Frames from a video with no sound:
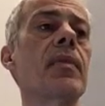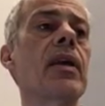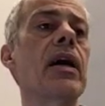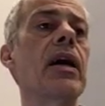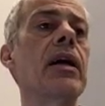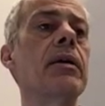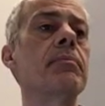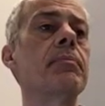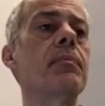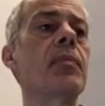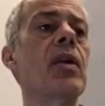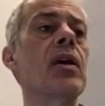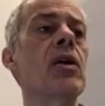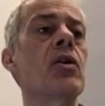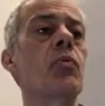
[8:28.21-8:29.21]
um,
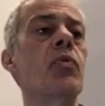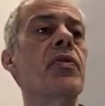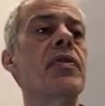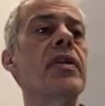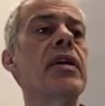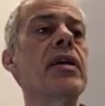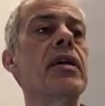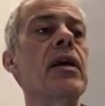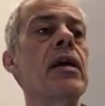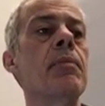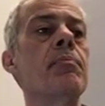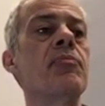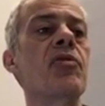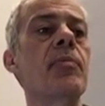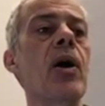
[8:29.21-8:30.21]
with the
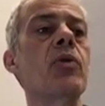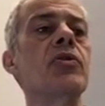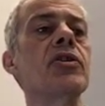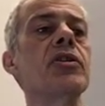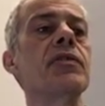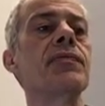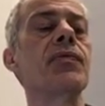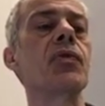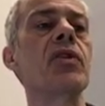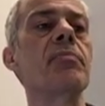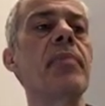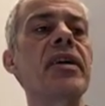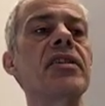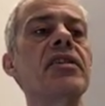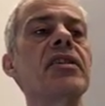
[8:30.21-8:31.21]
promoters for the
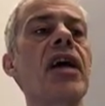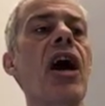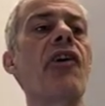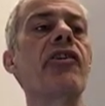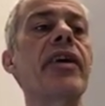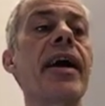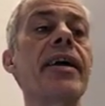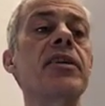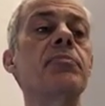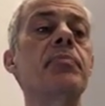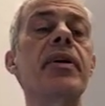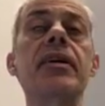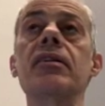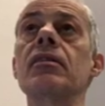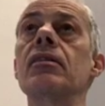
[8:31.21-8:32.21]
messenger RNAs
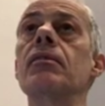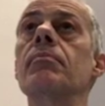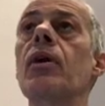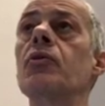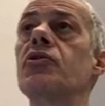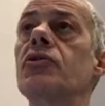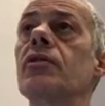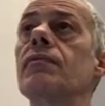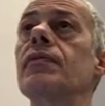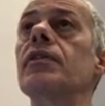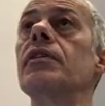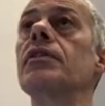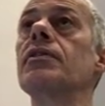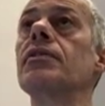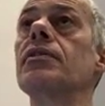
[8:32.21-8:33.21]
being the most
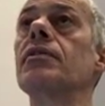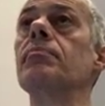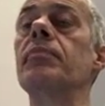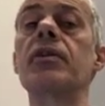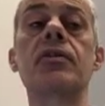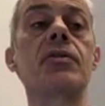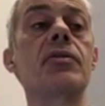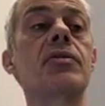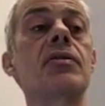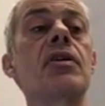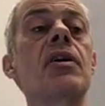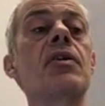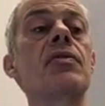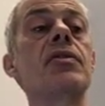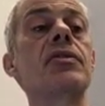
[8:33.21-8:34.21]
diverse because
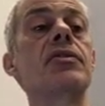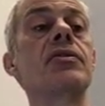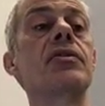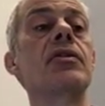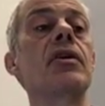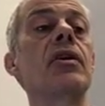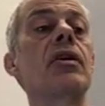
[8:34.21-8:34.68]
there's